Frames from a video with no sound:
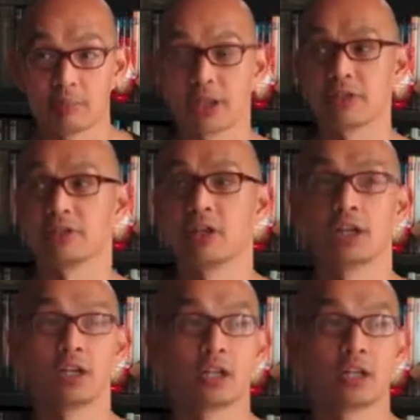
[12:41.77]
Because,
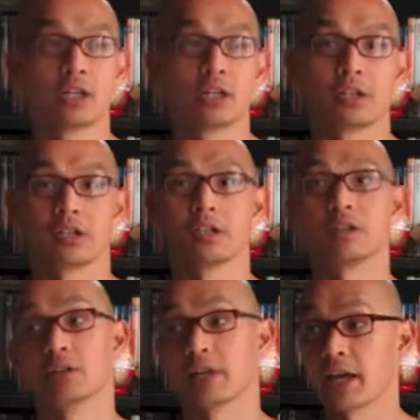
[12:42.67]

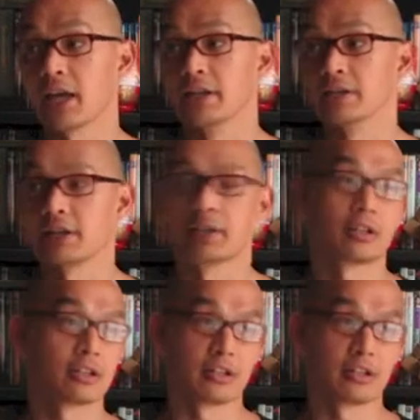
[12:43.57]
you know, again, like